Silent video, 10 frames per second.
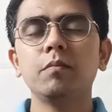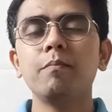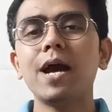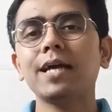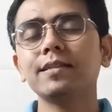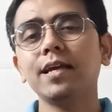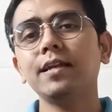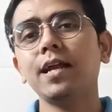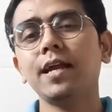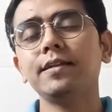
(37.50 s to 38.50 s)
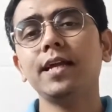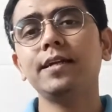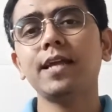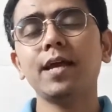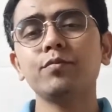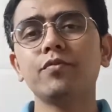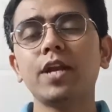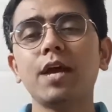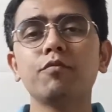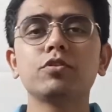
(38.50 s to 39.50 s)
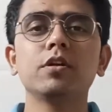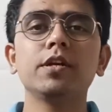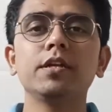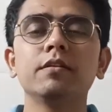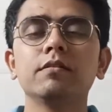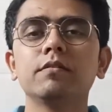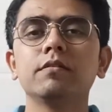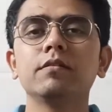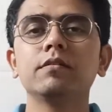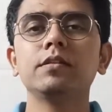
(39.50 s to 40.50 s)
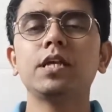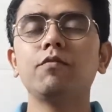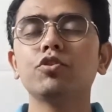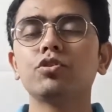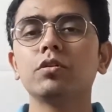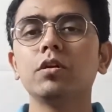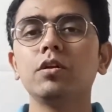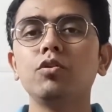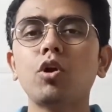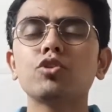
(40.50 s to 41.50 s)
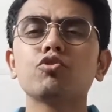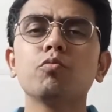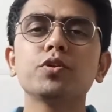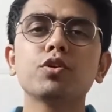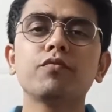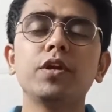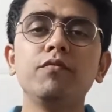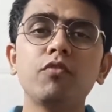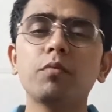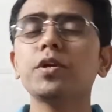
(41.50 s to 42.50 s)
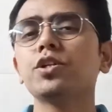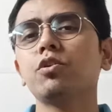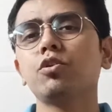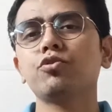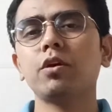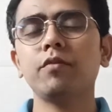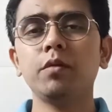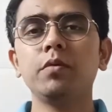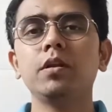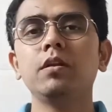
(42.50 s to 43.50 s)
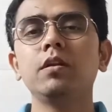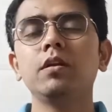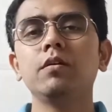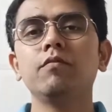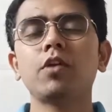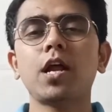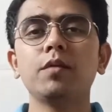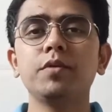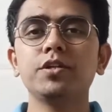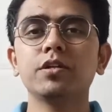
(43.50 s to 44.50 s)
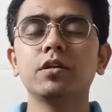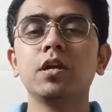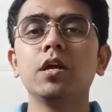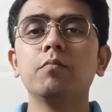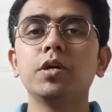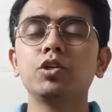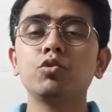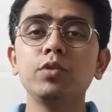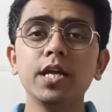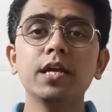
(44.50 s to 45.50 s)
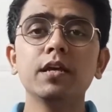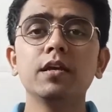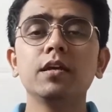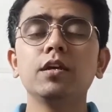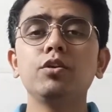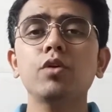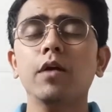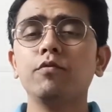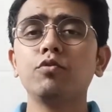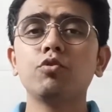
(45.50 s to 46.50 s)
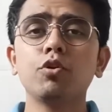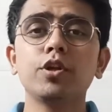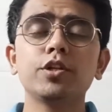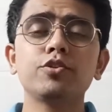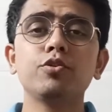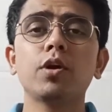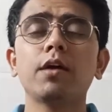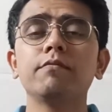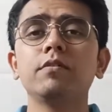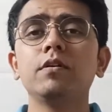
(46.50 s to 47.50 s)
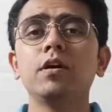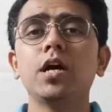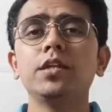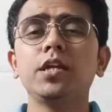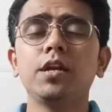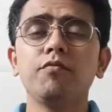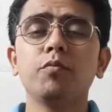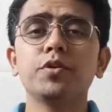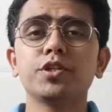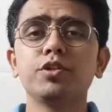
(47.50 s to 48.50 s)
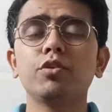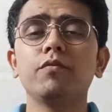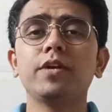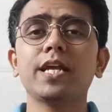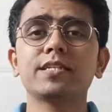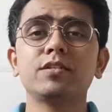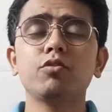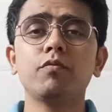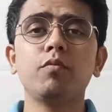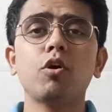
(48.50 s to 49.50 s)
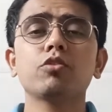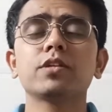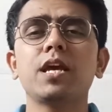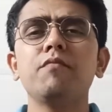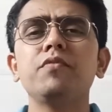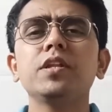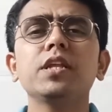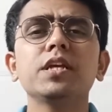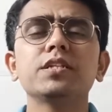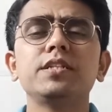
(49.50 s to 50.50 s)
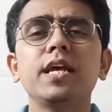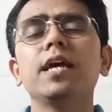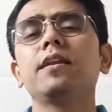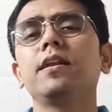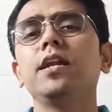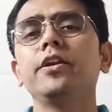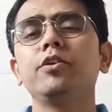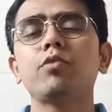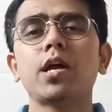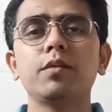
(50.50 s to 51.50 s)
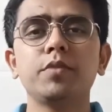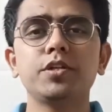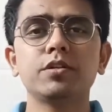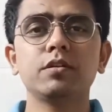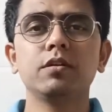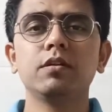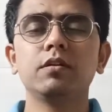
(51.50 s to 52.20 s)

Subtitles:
Back then, at that times when I was learning, there was not so much of information also available for animation. But today you have tutorials, you have other information, you have text, you have blogs, everything is there related to animation.